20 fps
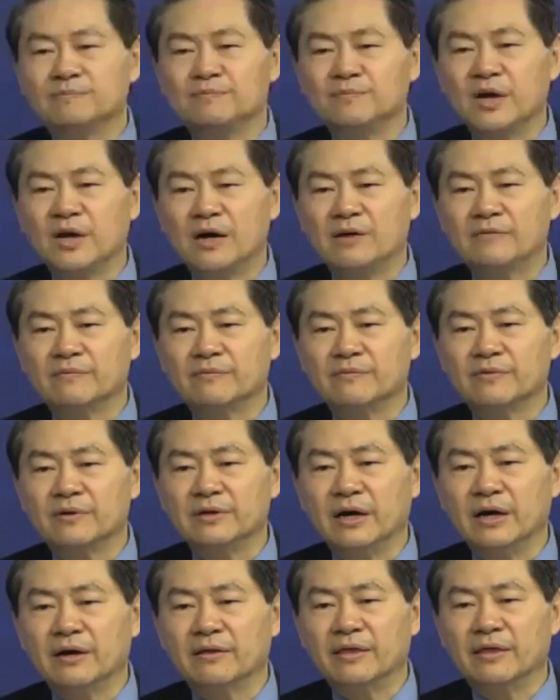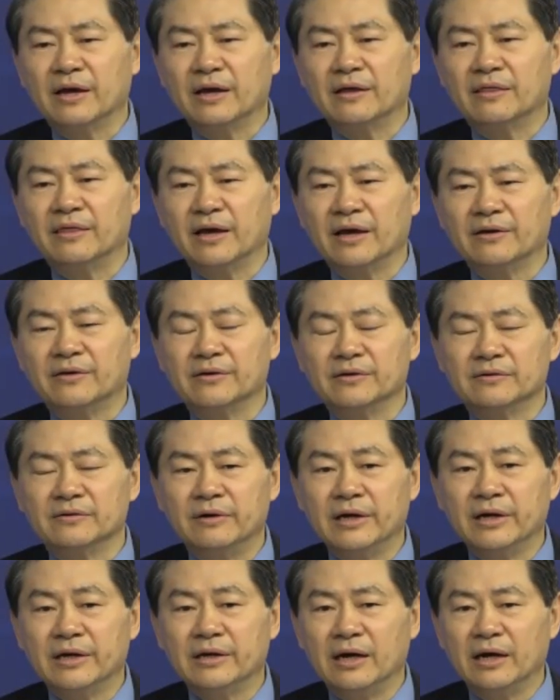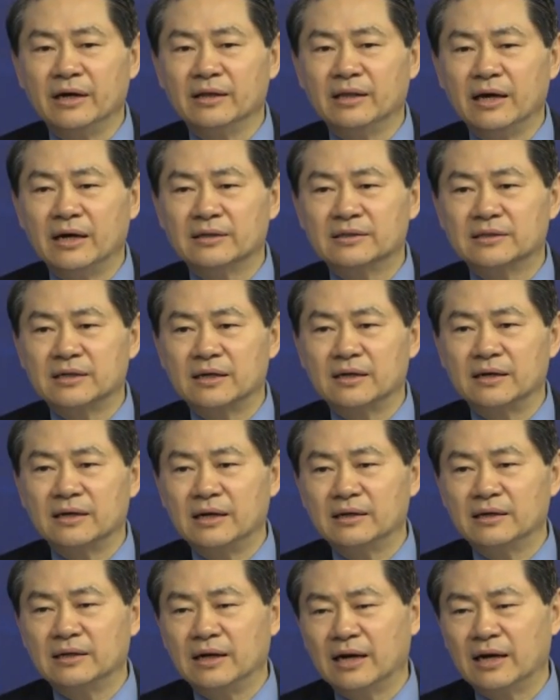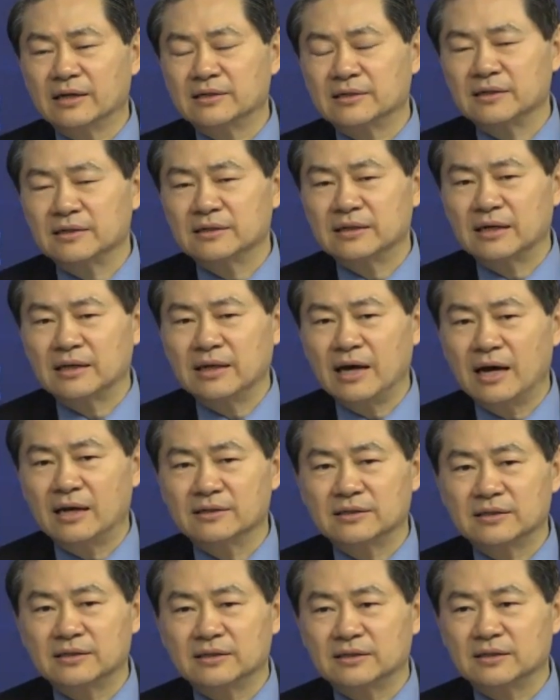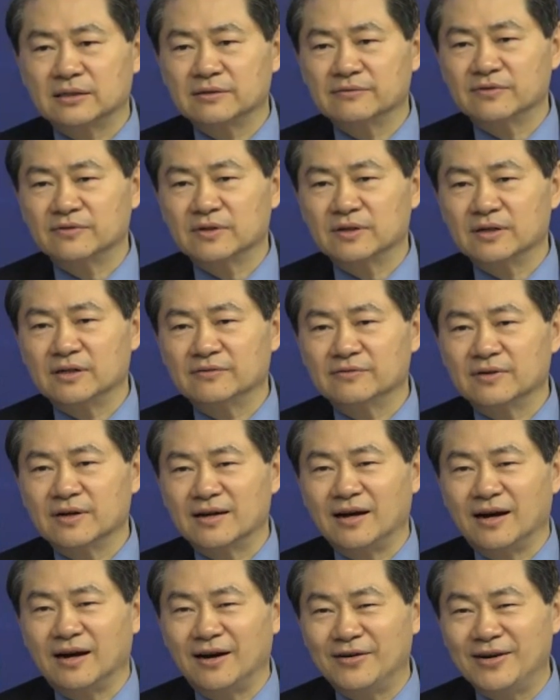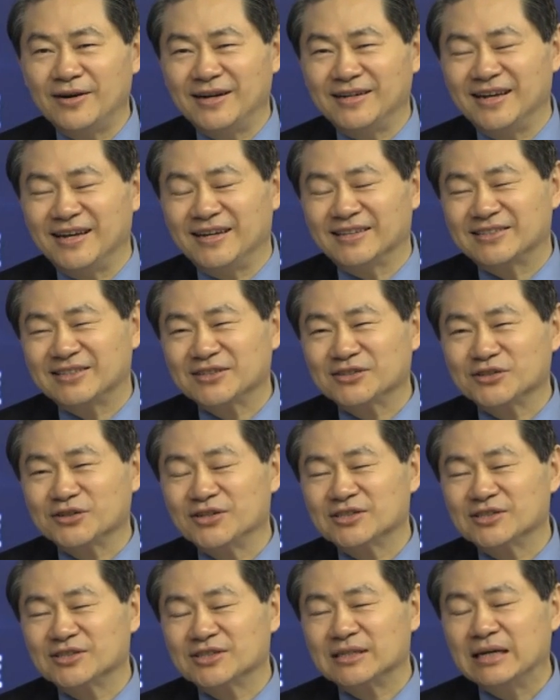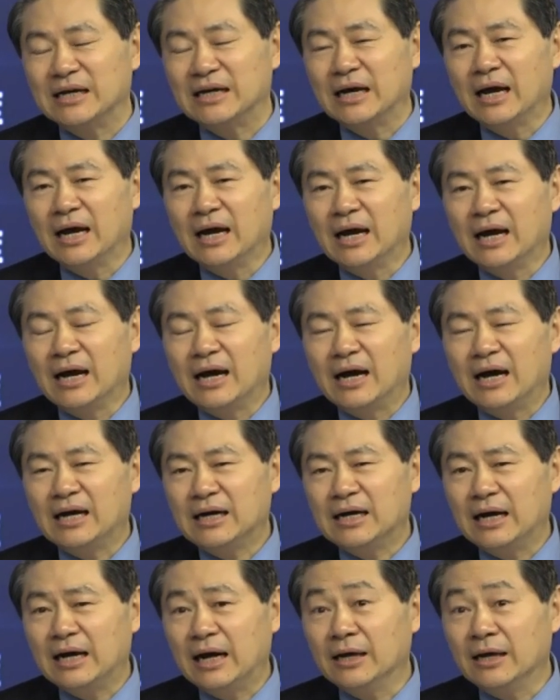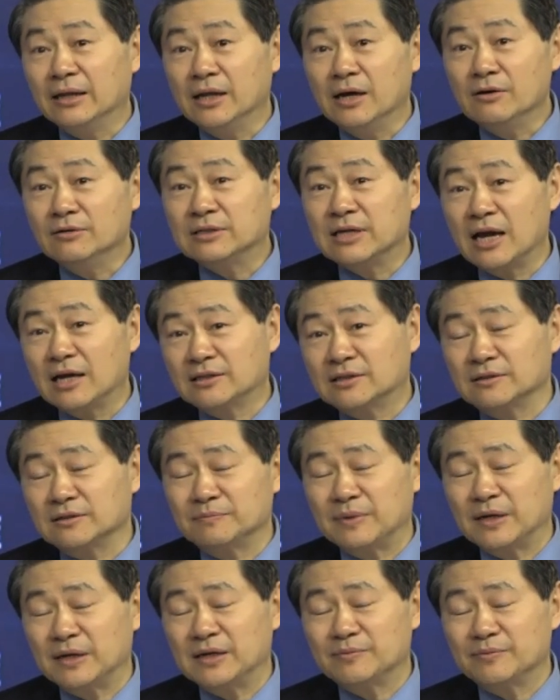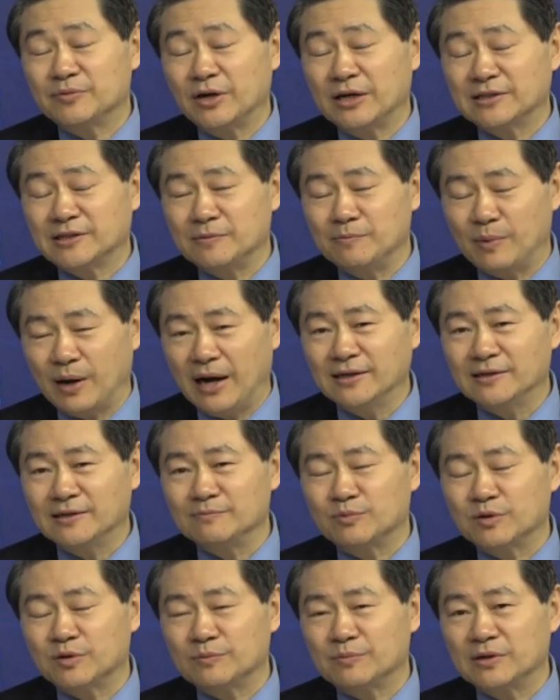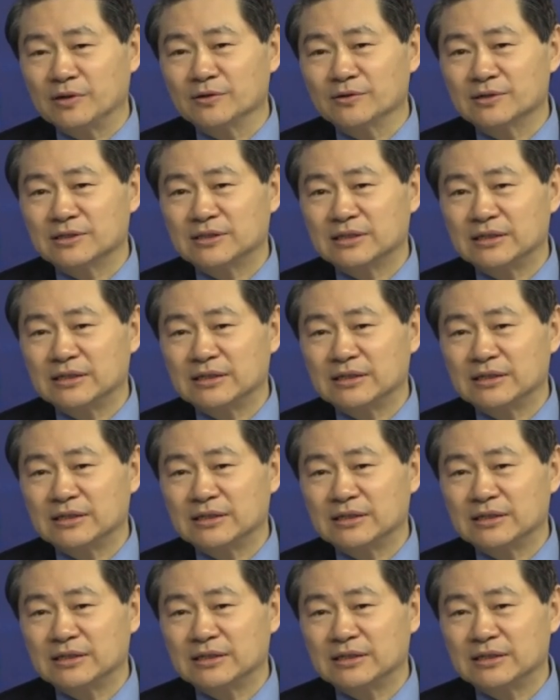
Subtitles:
Thank you, Ray. That's an excellent analysis of the current situation. I note actually President Biden proposed